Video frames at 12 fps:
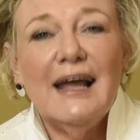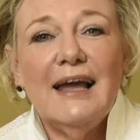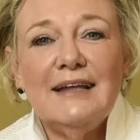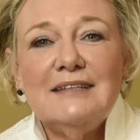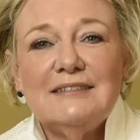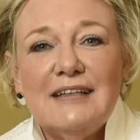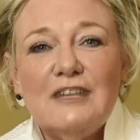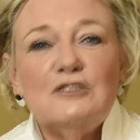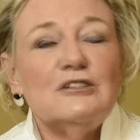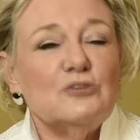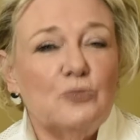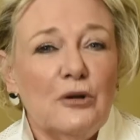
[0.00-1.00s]
And he said,
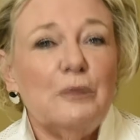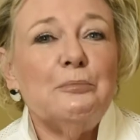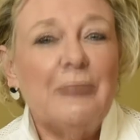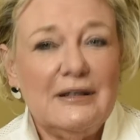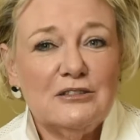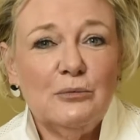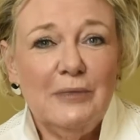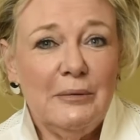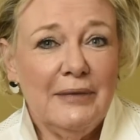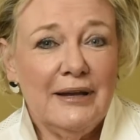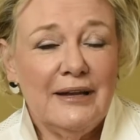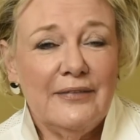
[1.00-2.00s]
"Does the word embezzlement
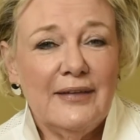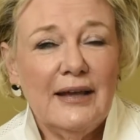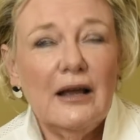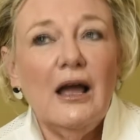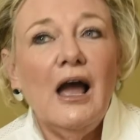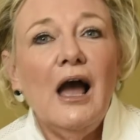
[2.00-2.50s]
mean anything?"